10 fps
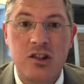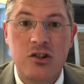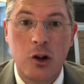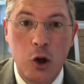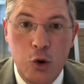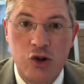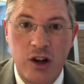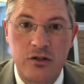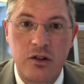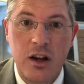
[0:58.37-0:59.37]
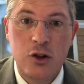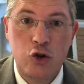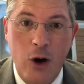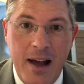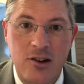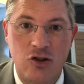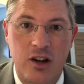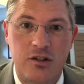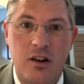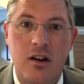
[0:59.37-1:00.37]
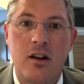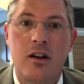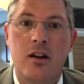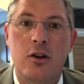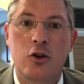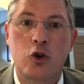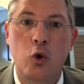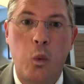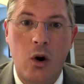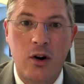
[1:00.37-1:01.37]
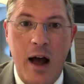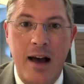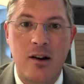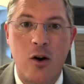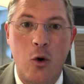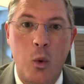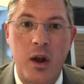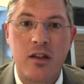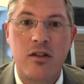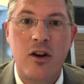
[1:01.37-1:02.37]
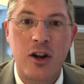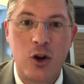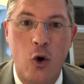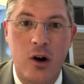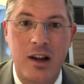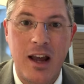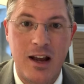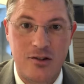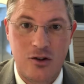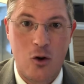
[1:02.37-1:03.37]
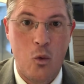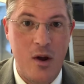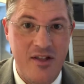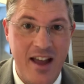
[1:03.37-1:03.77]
solutions, strategies to work on with your kids when